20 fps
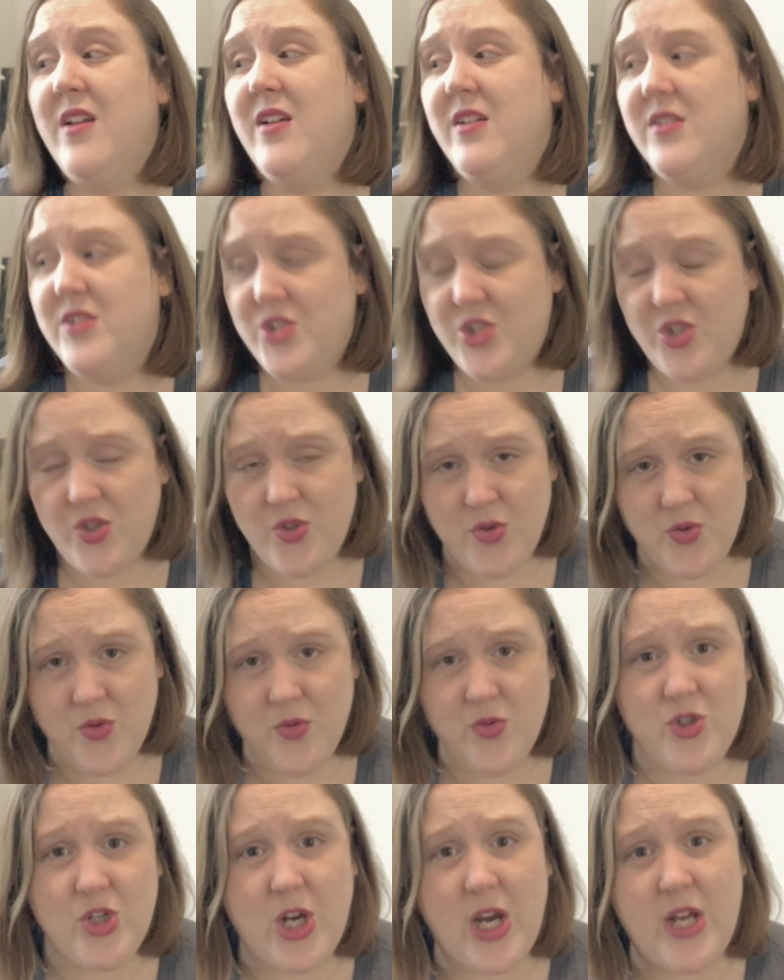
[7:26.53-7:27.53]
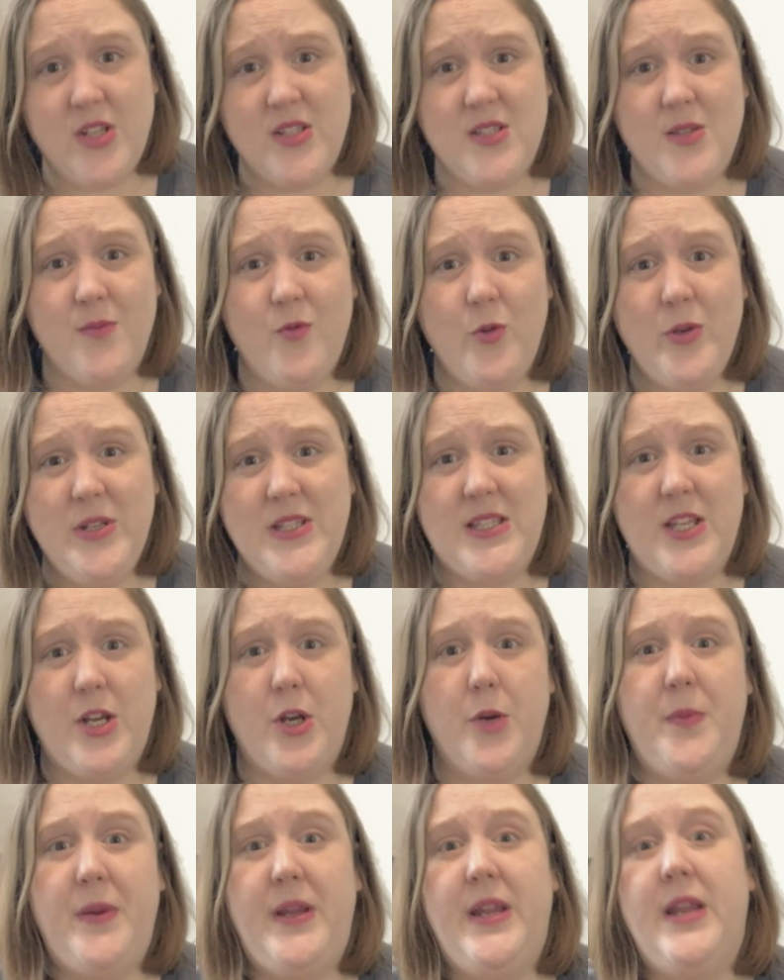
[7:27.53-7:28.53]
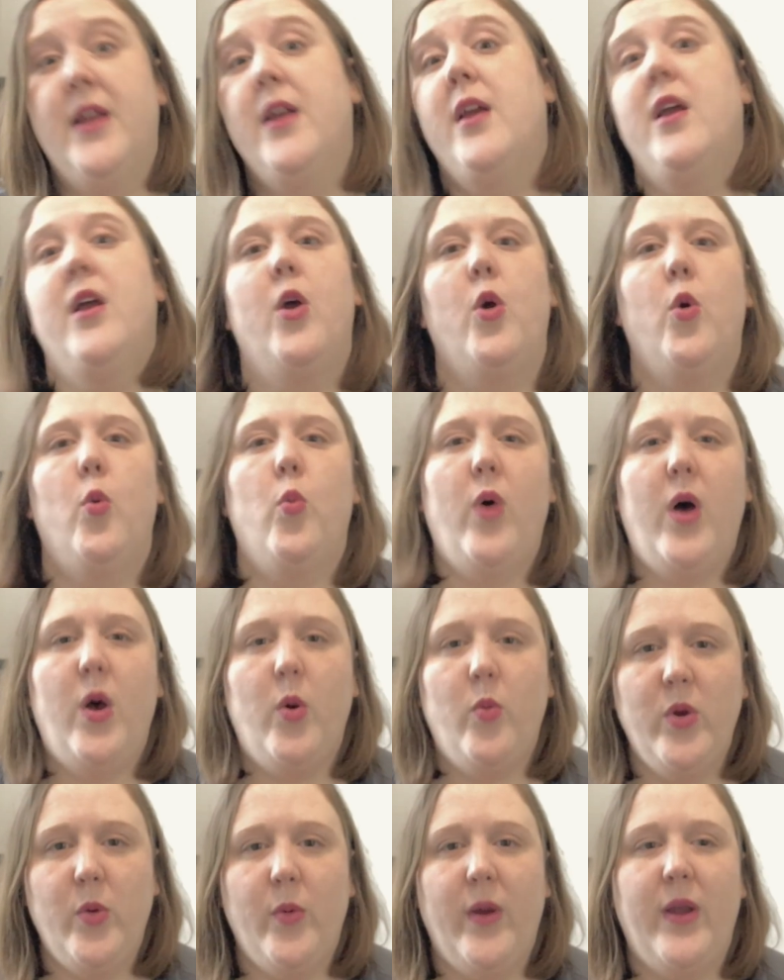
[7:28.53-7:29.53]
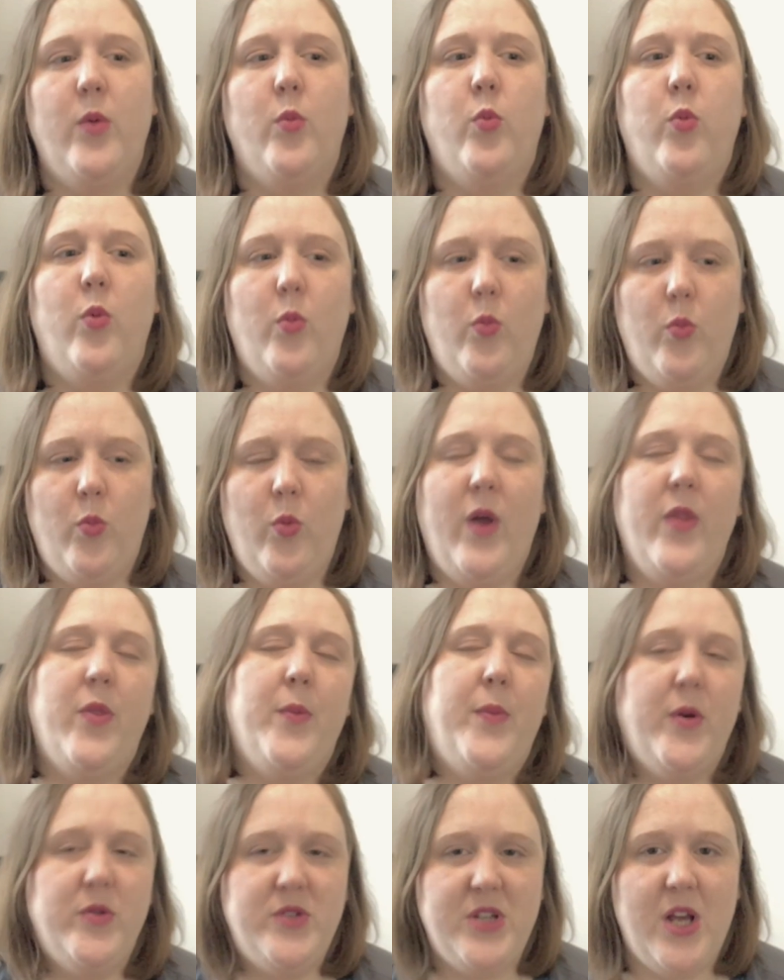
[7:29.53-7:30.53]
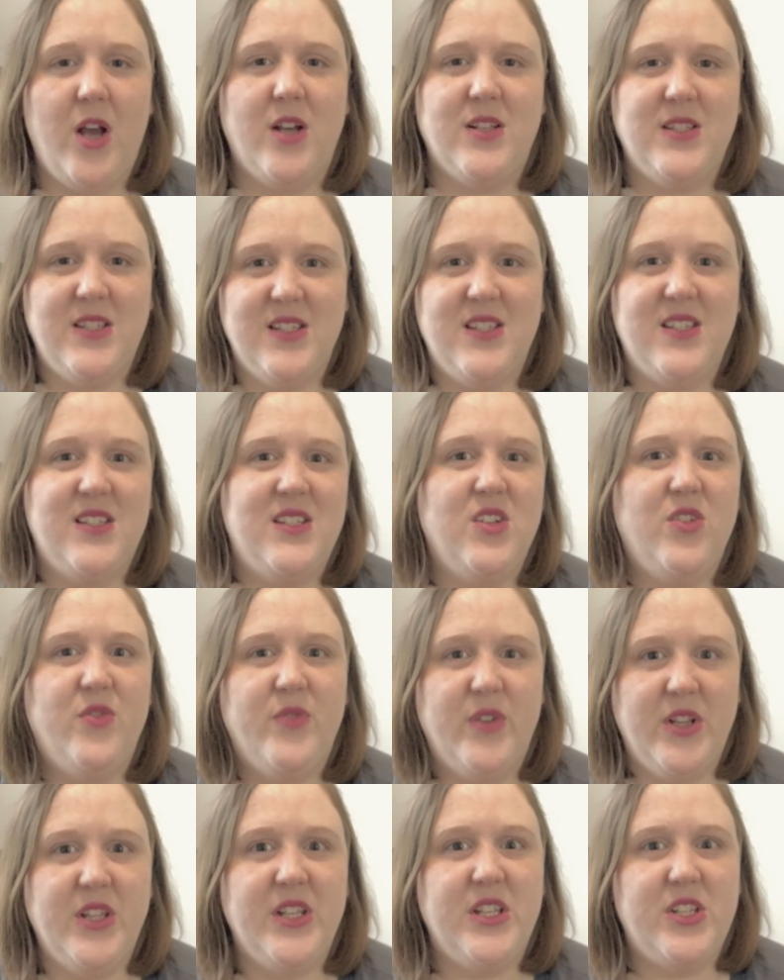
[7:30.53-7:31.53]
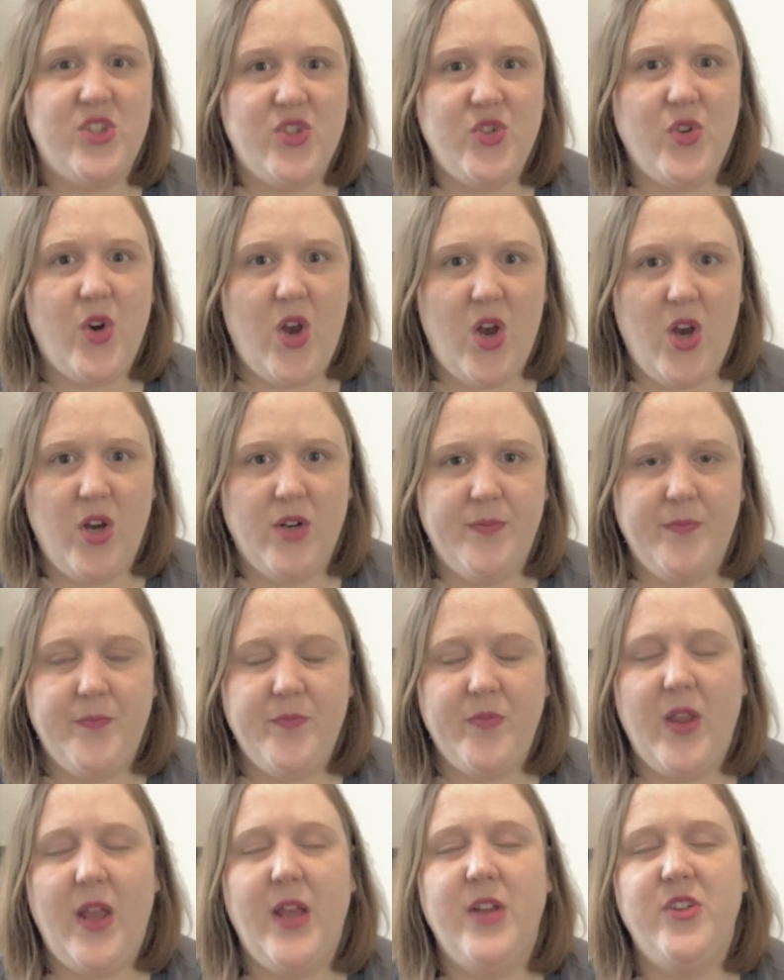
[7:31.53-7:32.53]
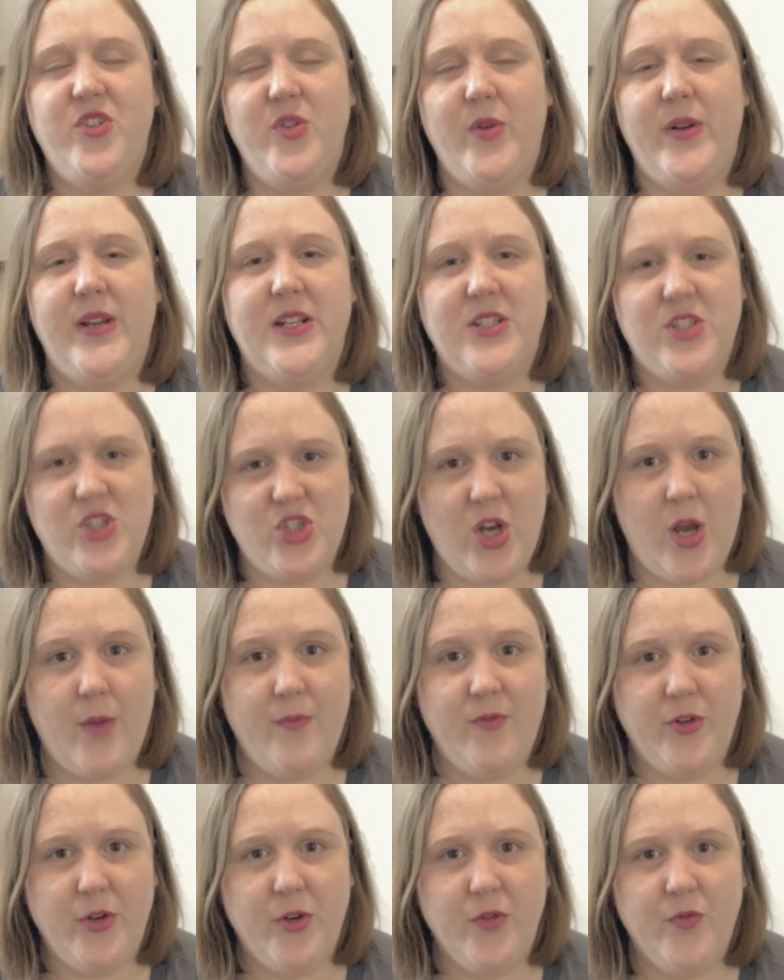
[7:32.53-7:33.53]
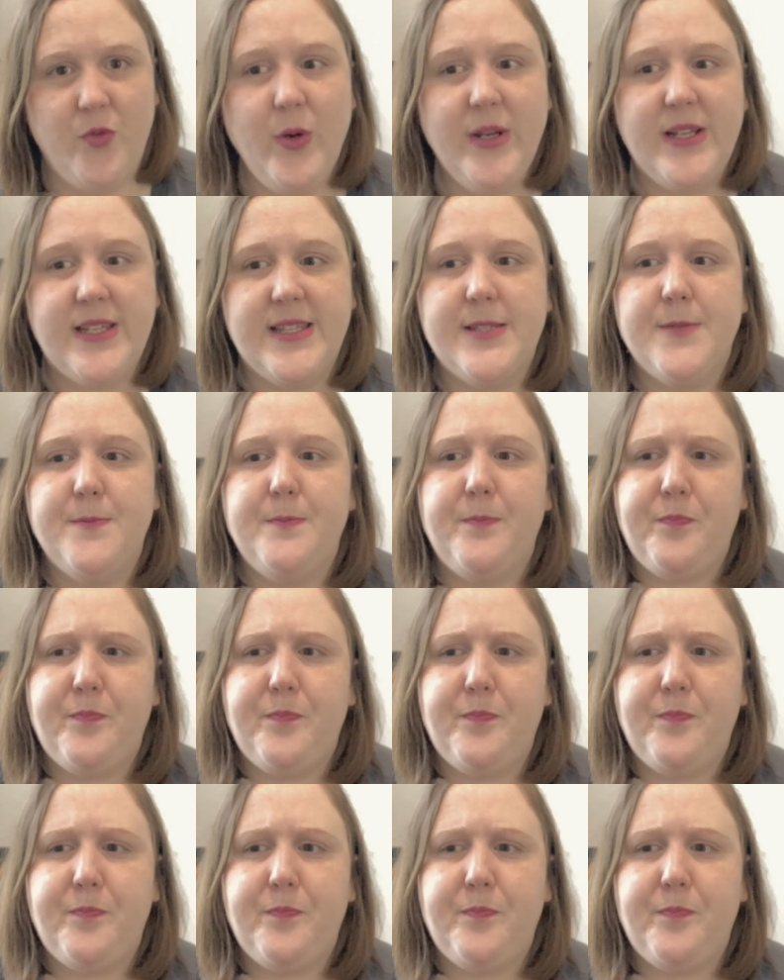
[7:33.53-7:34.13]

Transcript: to trial some voice therapy while the Botox is still really strong and doing its job for your voice.